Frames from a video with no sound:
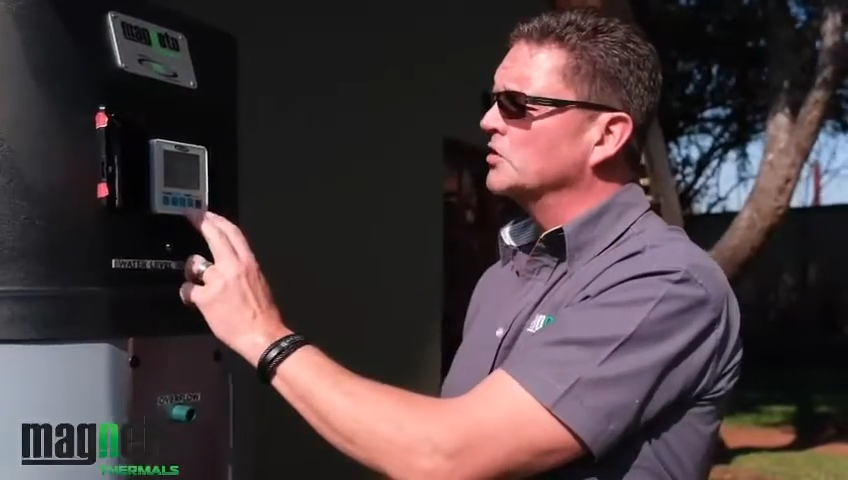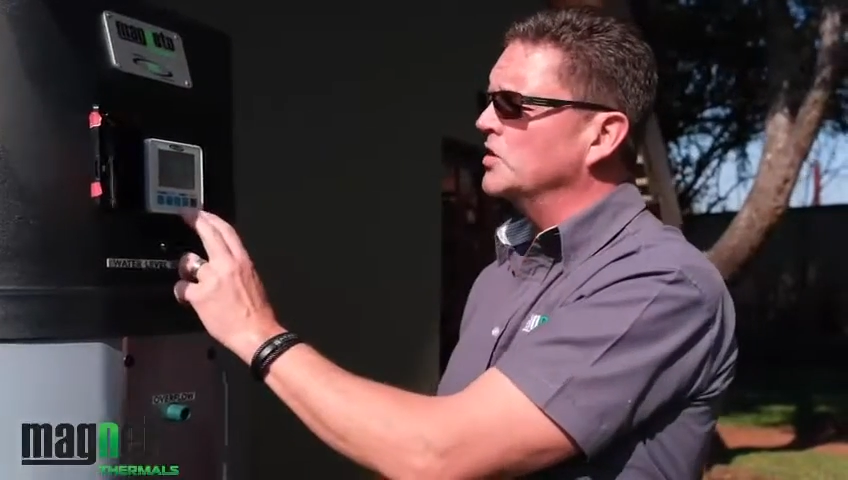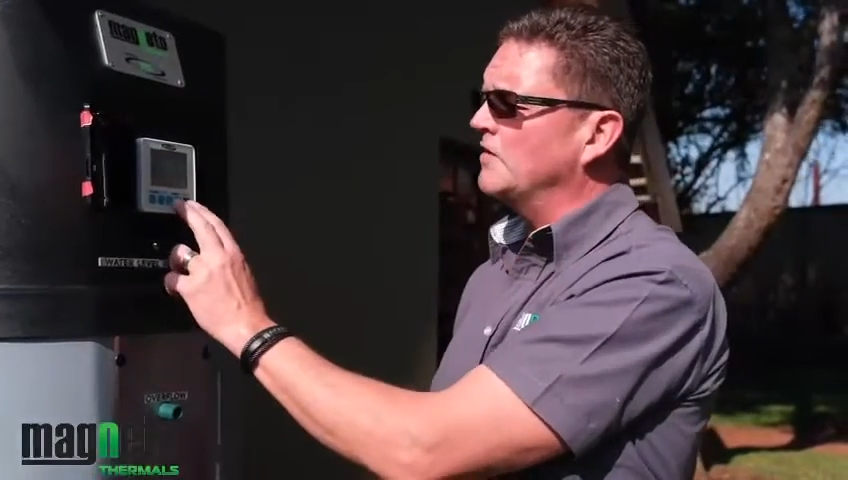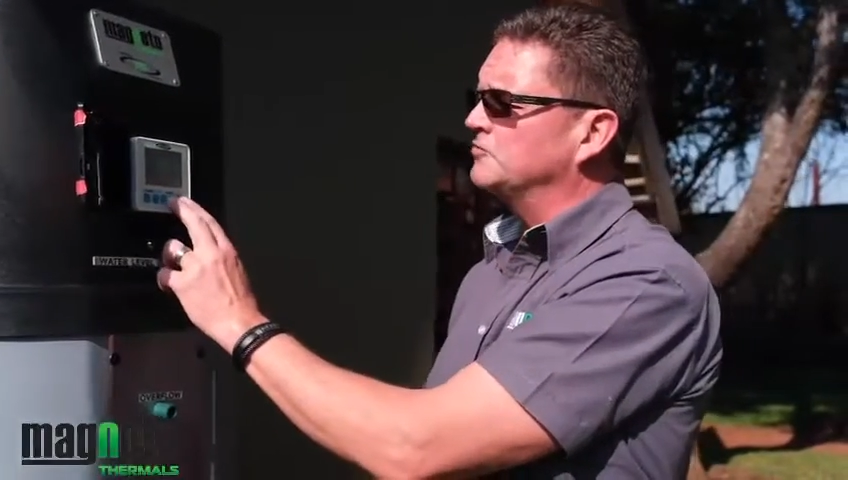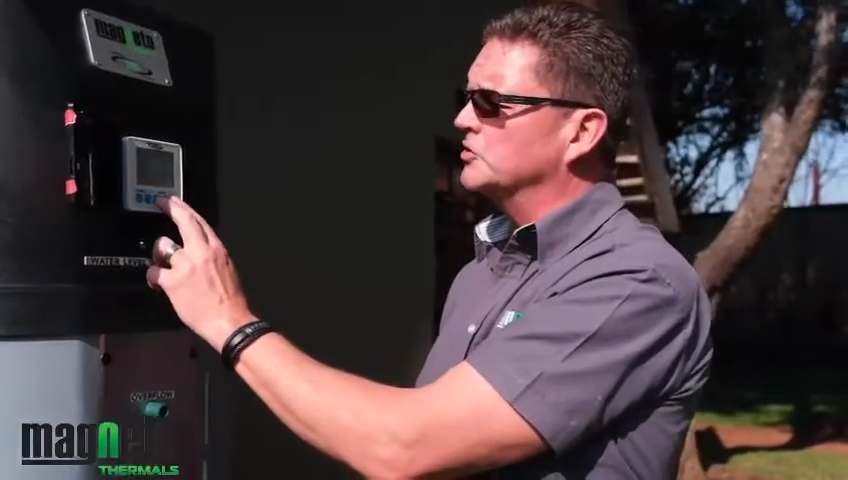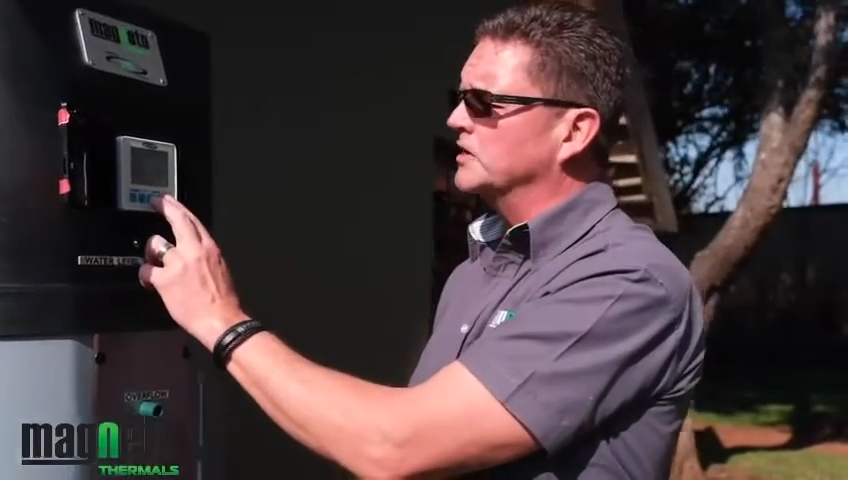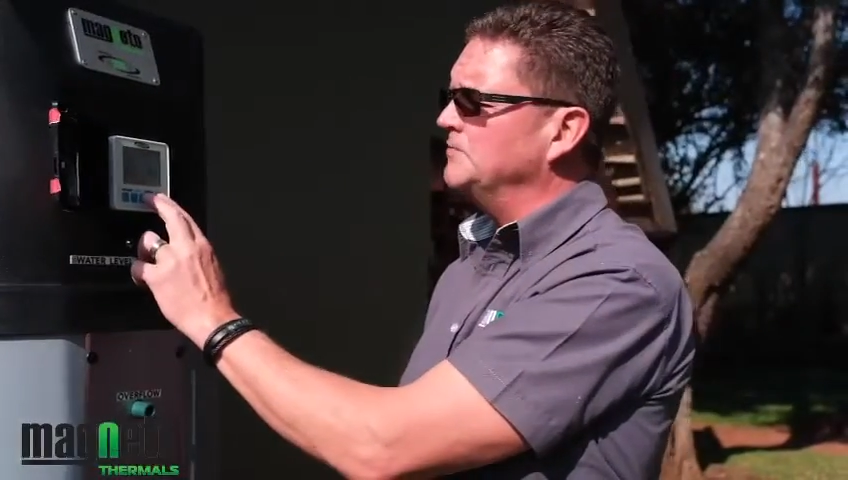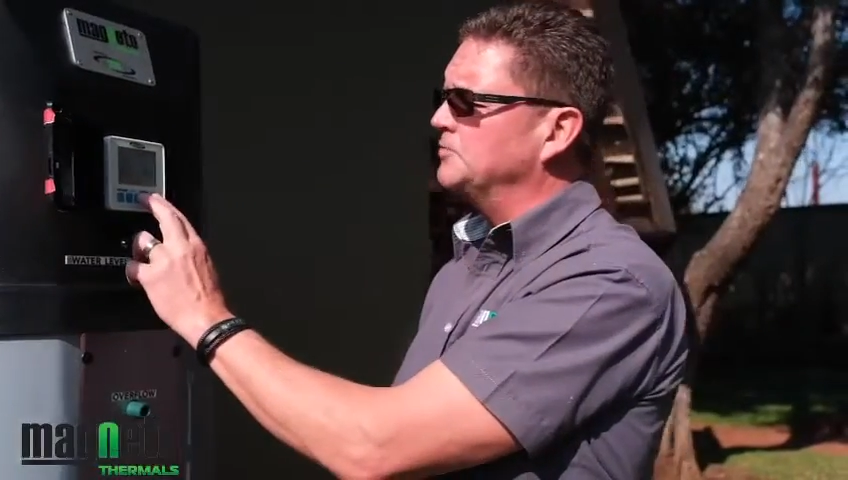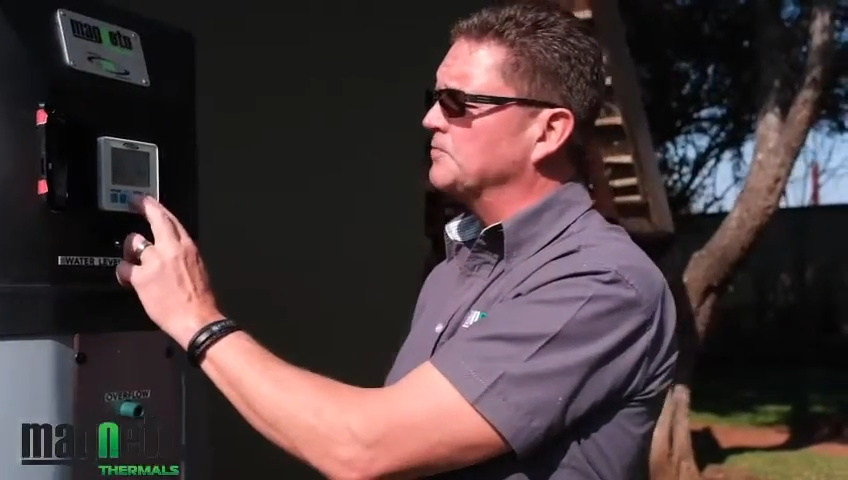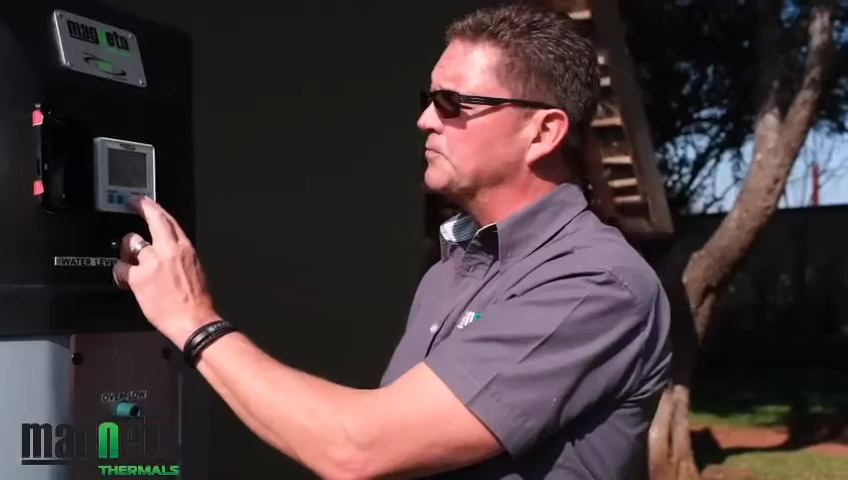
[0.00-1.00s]
you have to
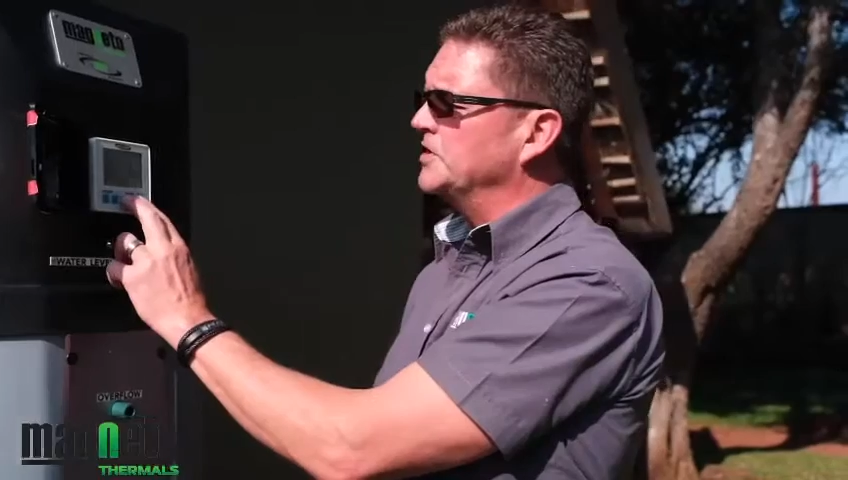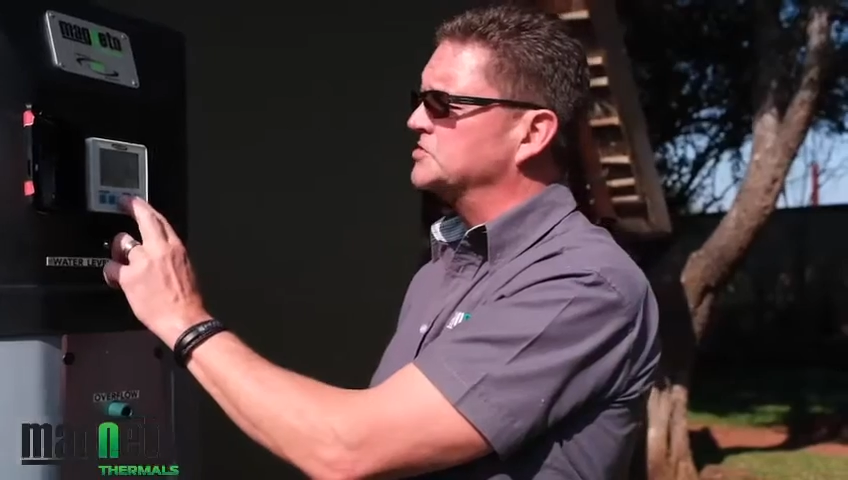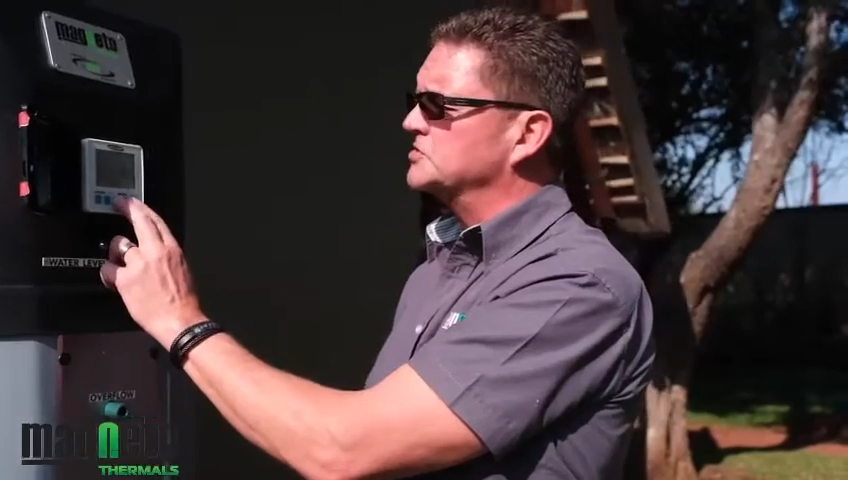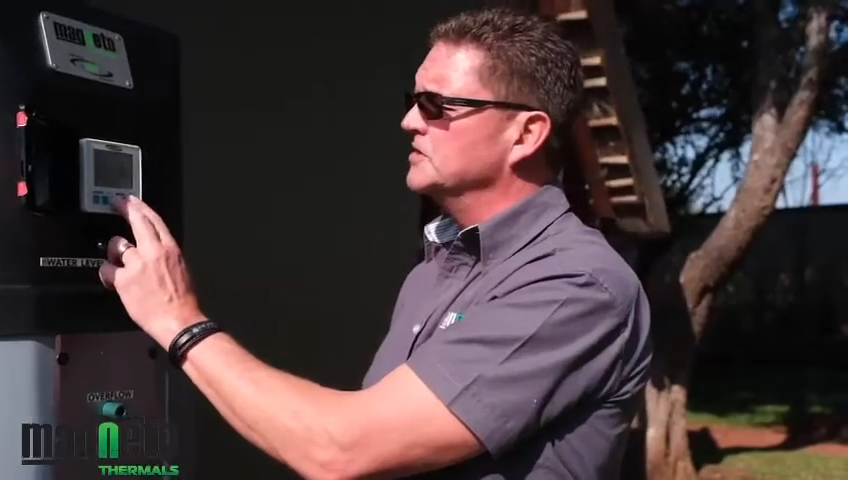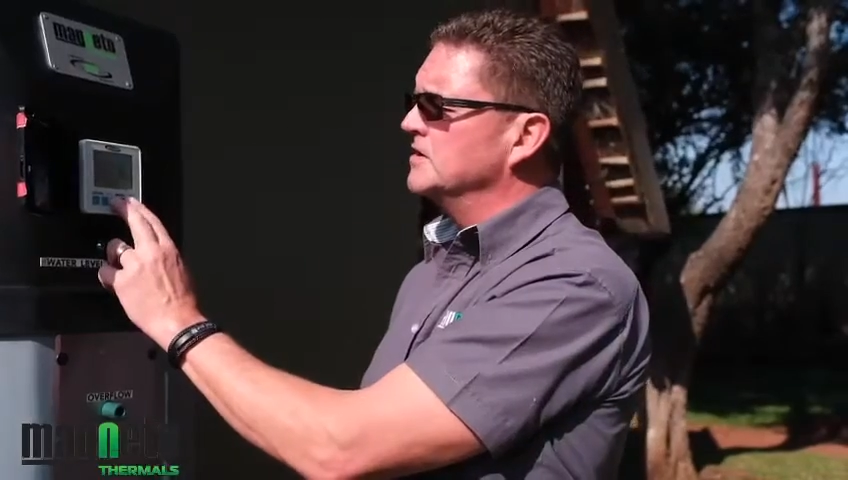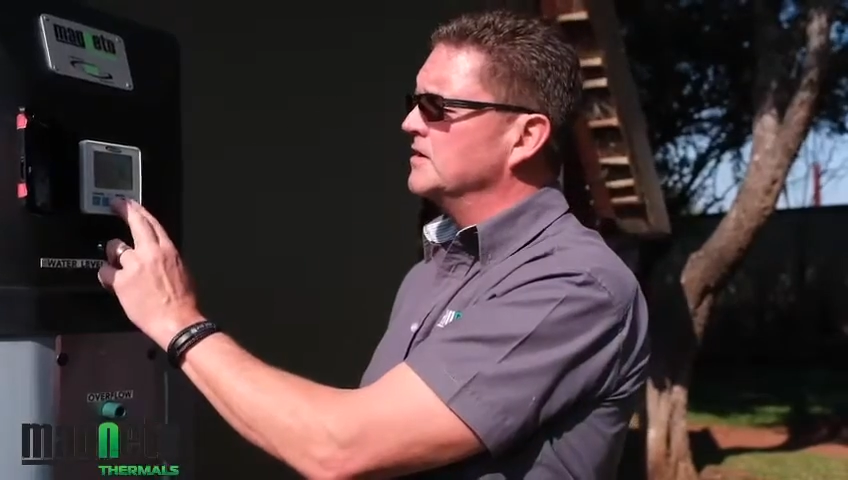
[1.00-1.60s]
keep the press